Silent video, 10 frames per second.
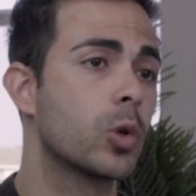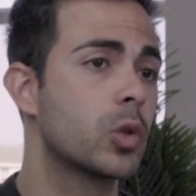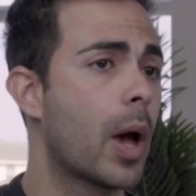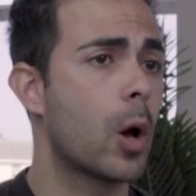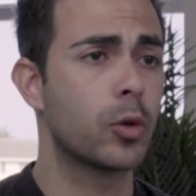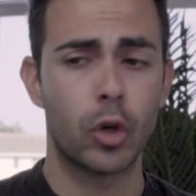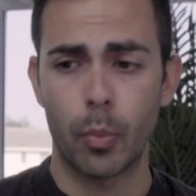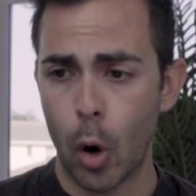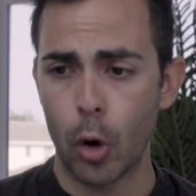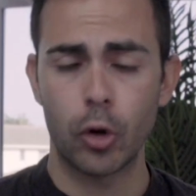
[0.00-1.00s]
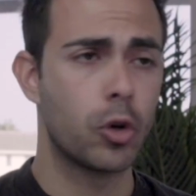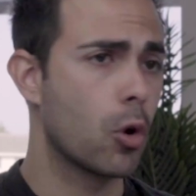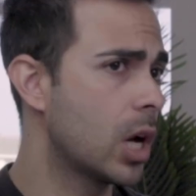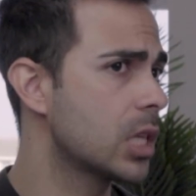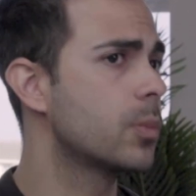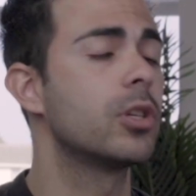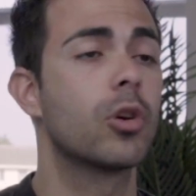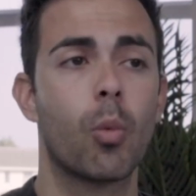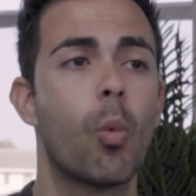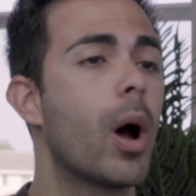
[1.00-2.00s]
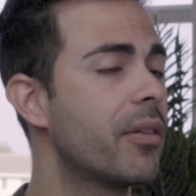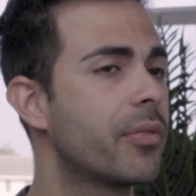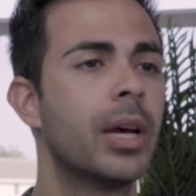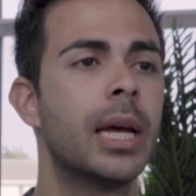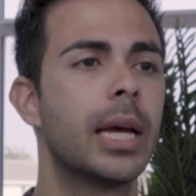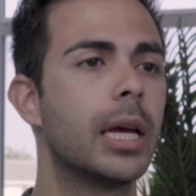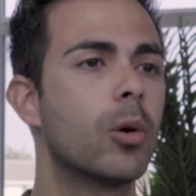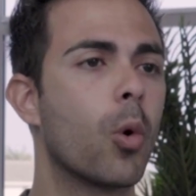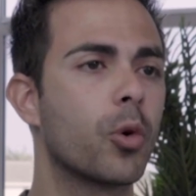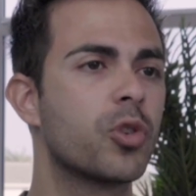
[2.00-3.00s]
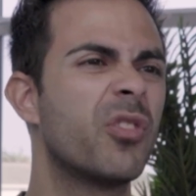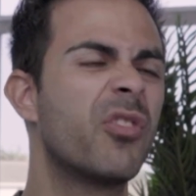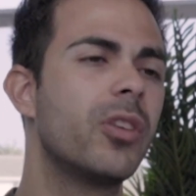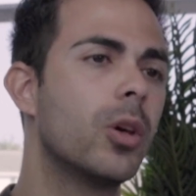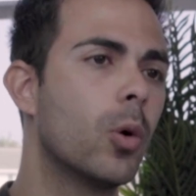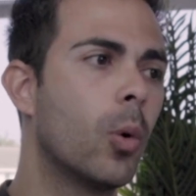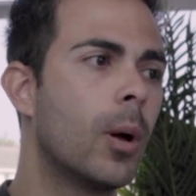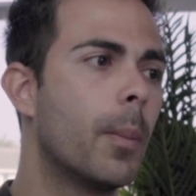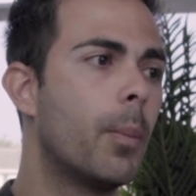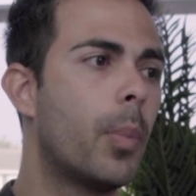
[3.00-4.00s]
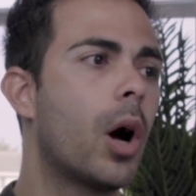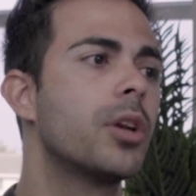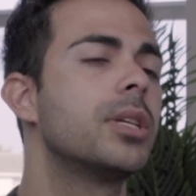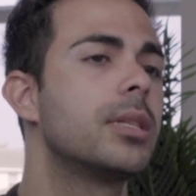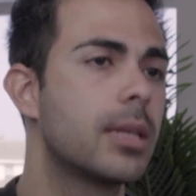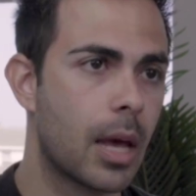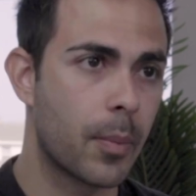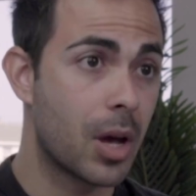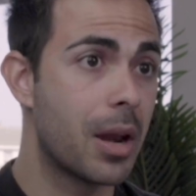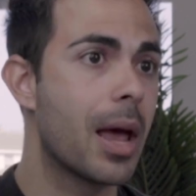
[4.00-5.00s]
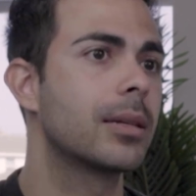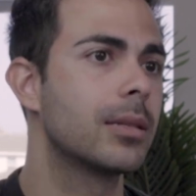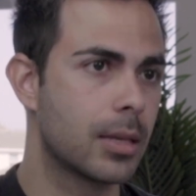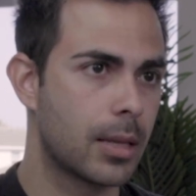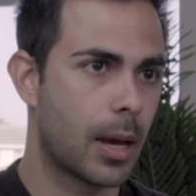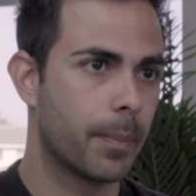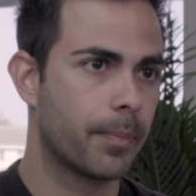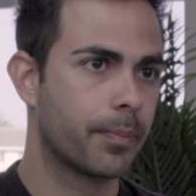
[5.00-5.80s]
your spouse, your partner, your husband, your wife in order to feel bonded to them, connected to them?